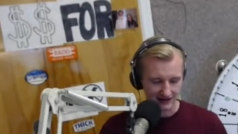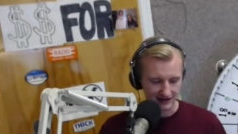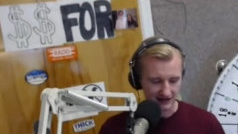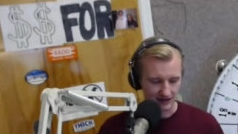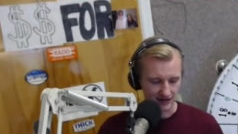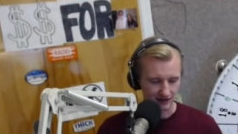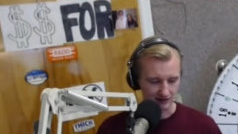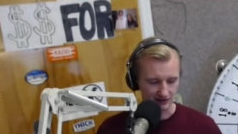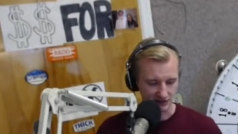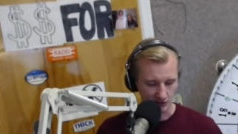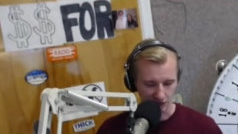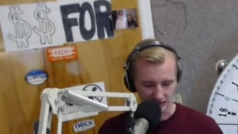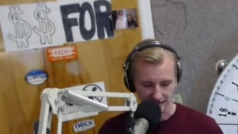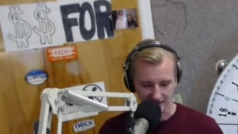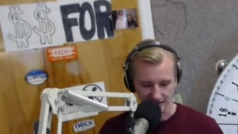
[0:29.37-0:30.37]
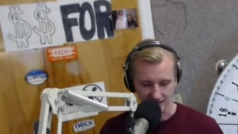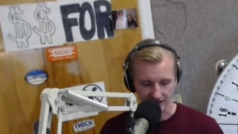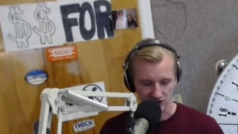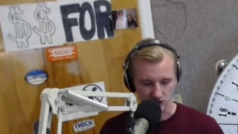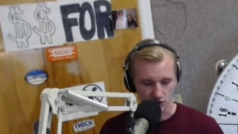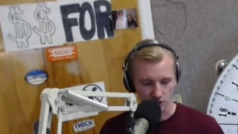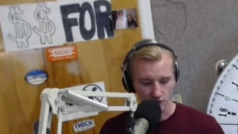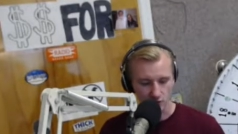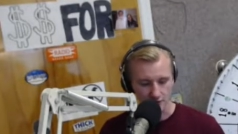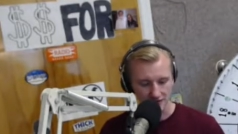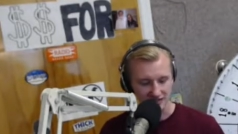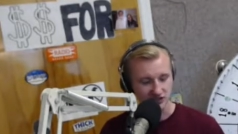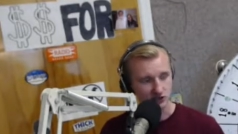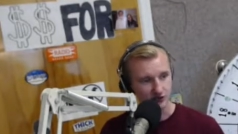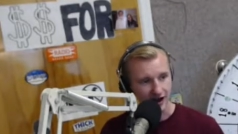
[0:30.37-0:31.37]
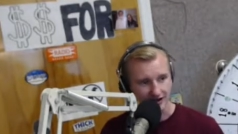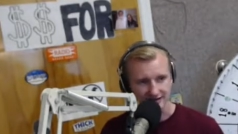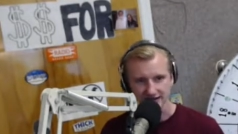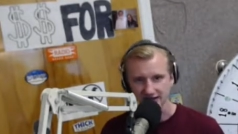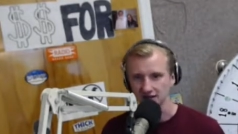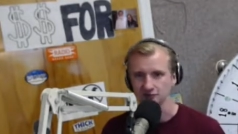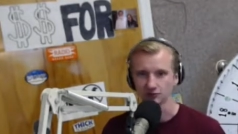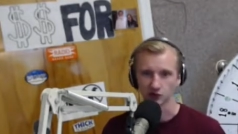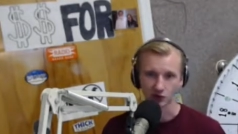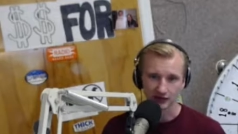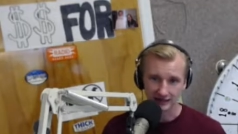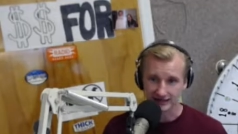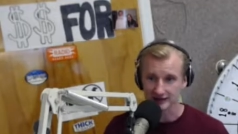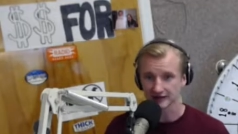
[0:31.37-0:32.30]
Um, authorities say that two of the women distracted an employee,